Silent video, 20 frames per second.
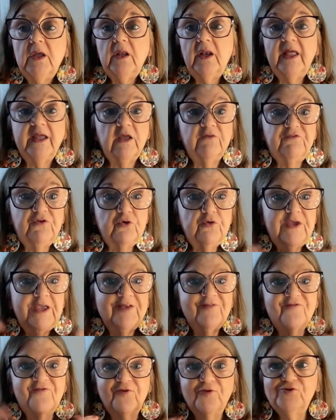Like if you
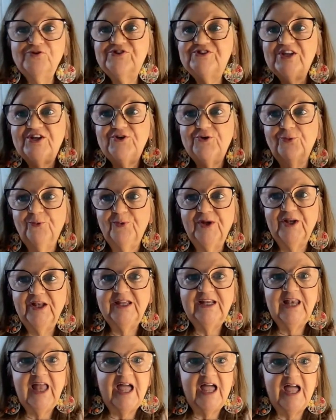eat foods that you
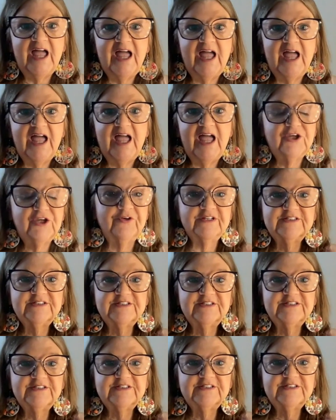really like, you're
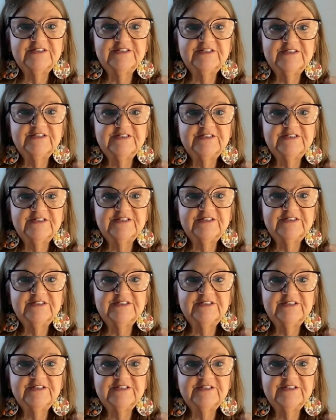excited about eating them,
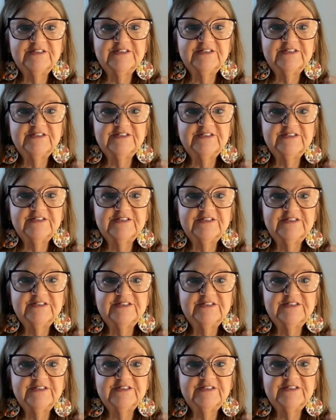they're going to like
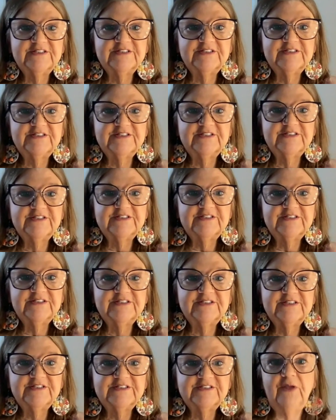be good
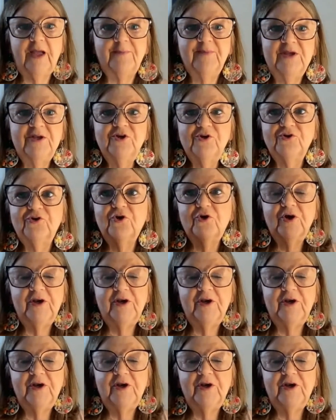for you. I mean, you're